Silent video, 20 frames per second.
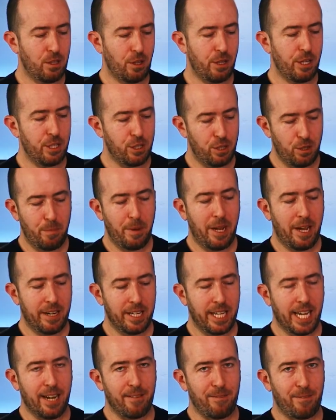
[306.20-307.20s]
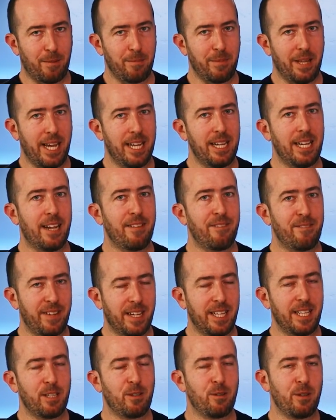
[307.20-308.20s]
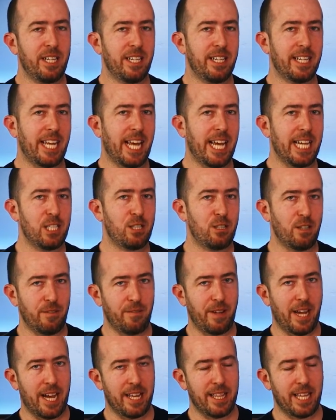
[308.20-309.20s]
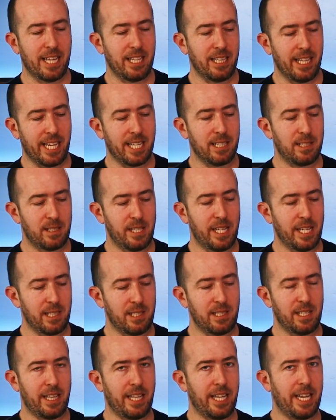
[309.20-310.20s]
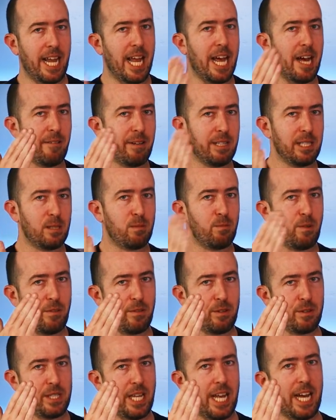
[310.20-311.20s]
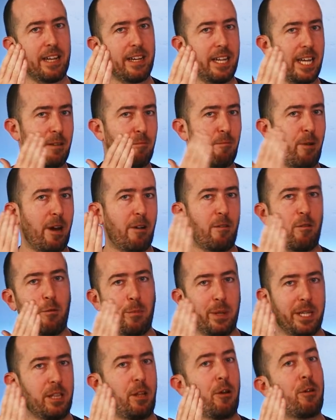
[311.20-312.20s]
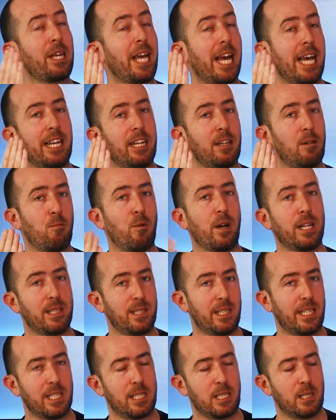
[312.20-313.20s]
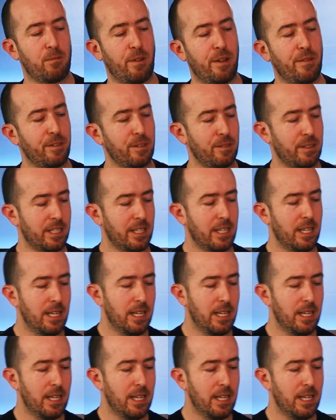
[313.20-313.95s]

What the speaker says: So you should be able to get from that a fairly good indication of how that leg sits and then how it swivels out and where it will be located once it is swiveled.